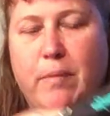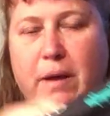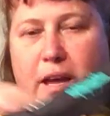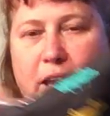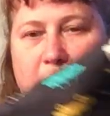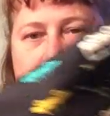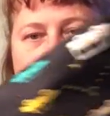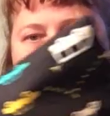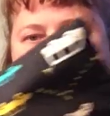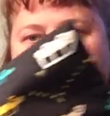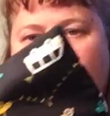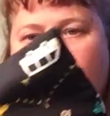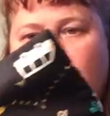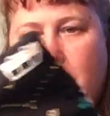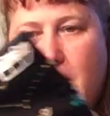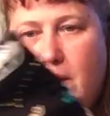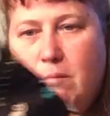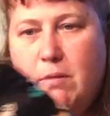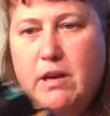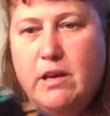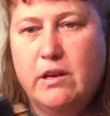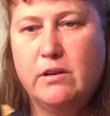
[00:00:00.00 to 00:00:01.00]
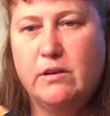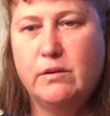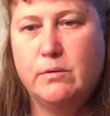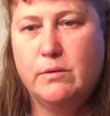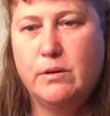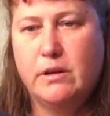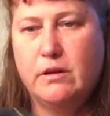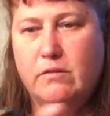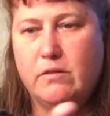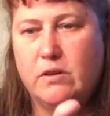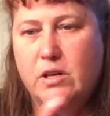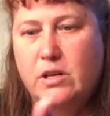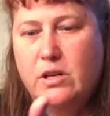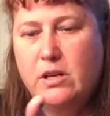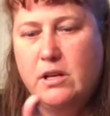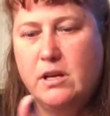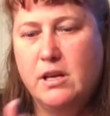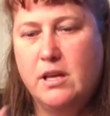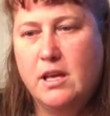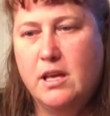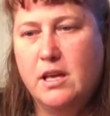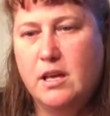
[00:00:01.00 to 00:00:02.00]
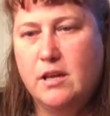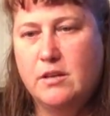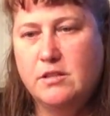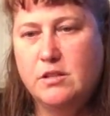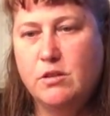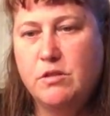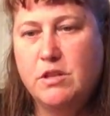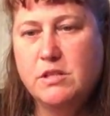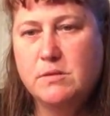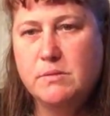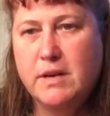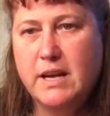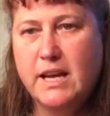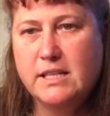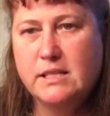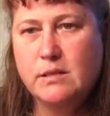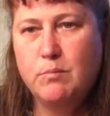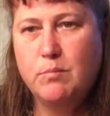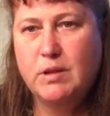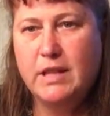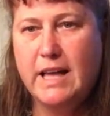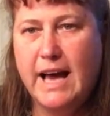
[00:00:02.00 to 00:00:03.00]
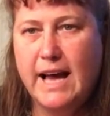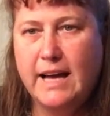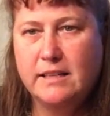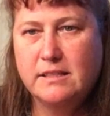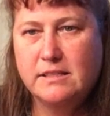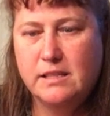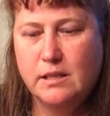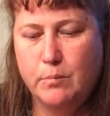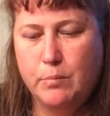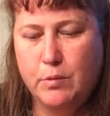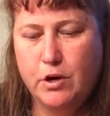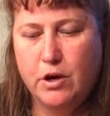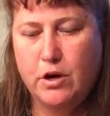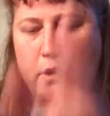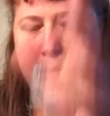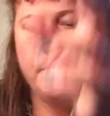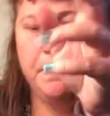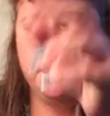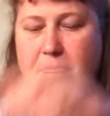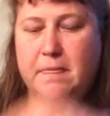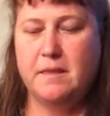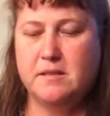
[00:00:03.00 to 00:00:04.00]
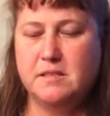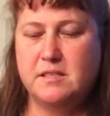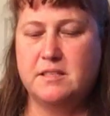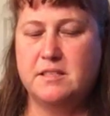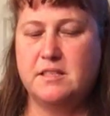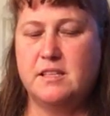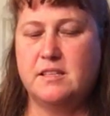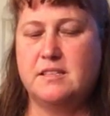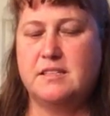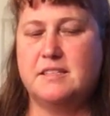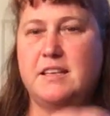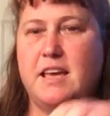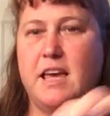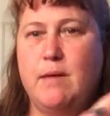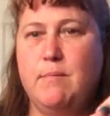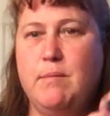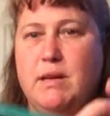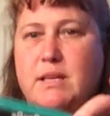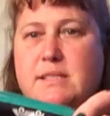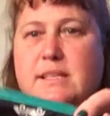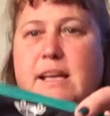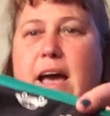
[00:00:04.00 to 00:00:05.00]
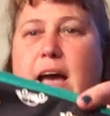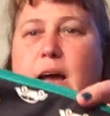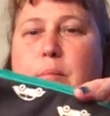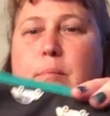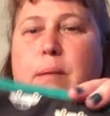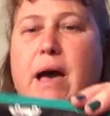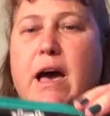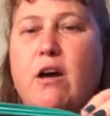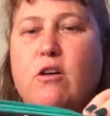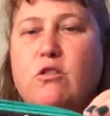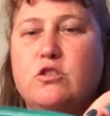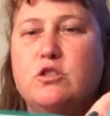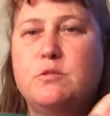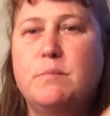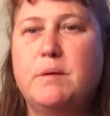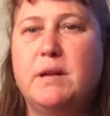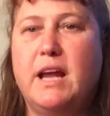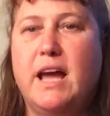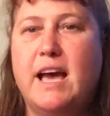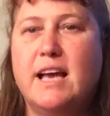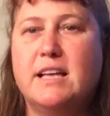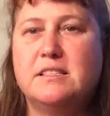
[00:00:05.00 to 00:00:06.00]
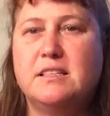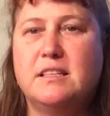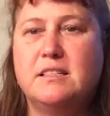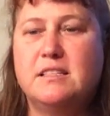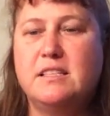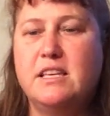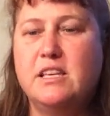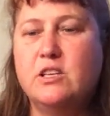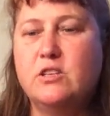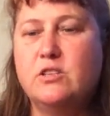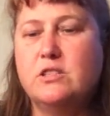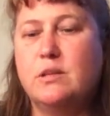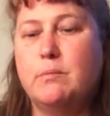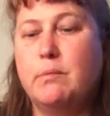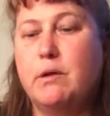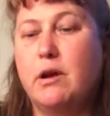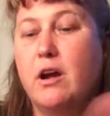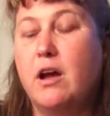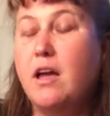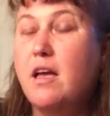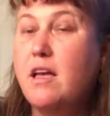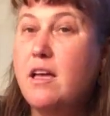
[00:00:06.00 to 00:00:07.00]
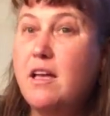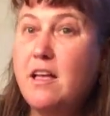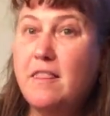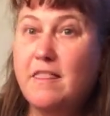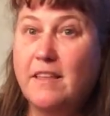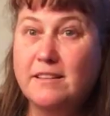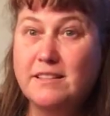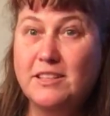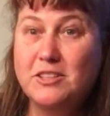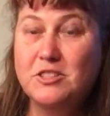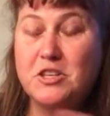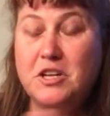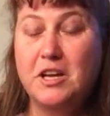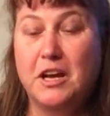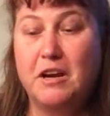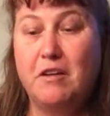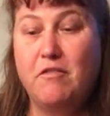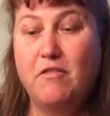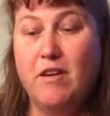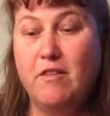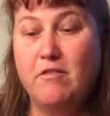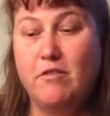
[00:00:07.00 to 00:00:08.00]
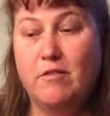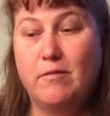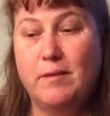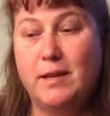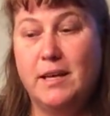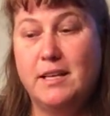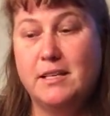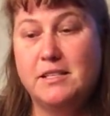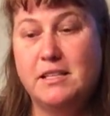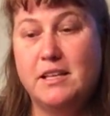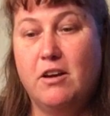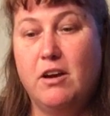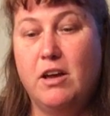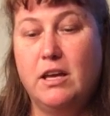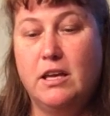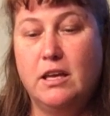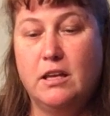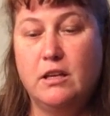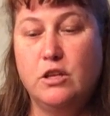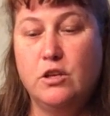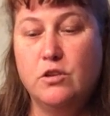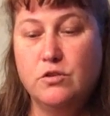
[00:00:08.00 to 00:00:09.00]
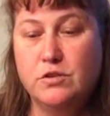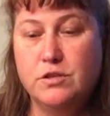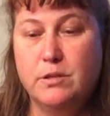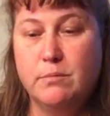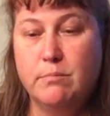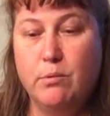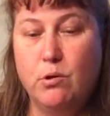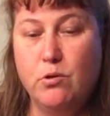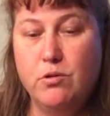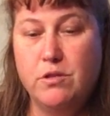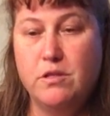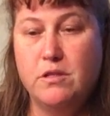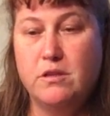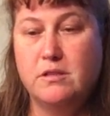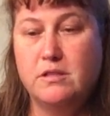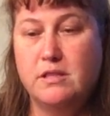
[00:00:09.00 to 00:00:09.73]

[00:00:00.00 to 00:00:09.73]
pants for your baby or whatever. So this one has a black zipper. This is the same exact pouch, but it has a teal zipper. That's actually kind of fun for me because now I could use them both at the